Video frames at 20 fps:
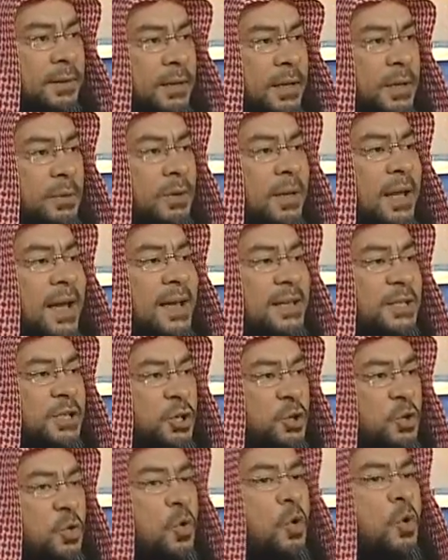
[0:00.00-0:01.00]
He will
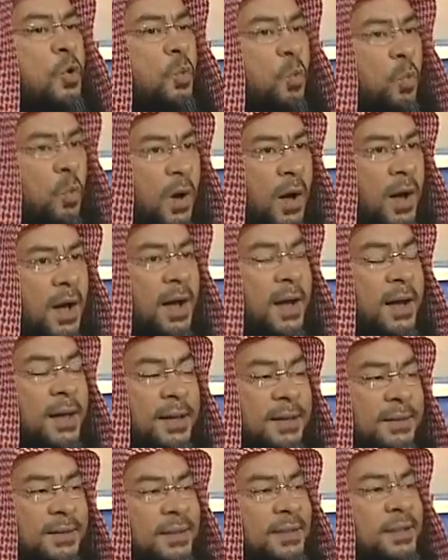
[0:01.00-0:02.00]
ask you,
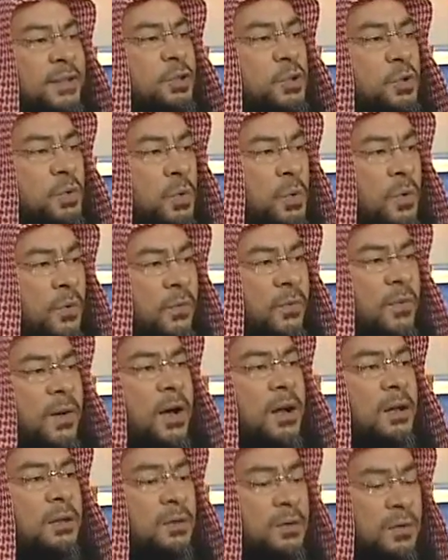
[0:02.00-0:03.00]
why didn't you
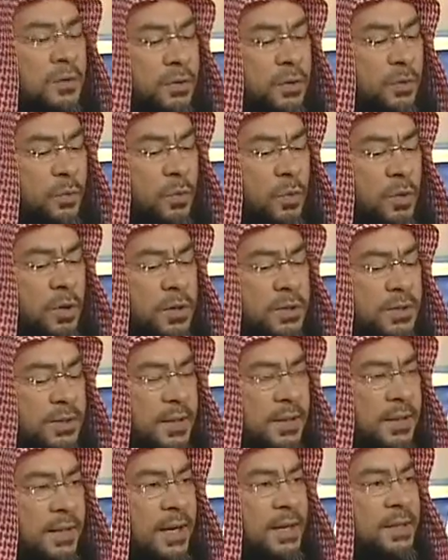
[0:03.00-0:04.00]
follow the words
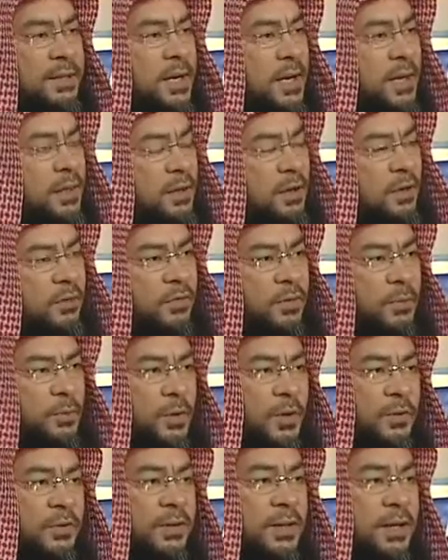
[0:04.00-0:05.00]
and the hadith of the
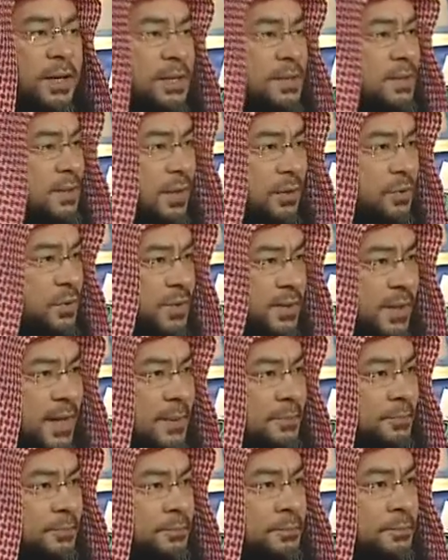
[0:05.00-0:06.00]
Prophet alayhi salatu
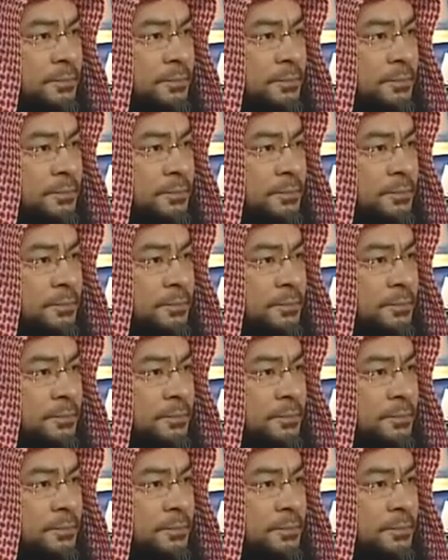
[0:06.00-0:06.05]
wassalam?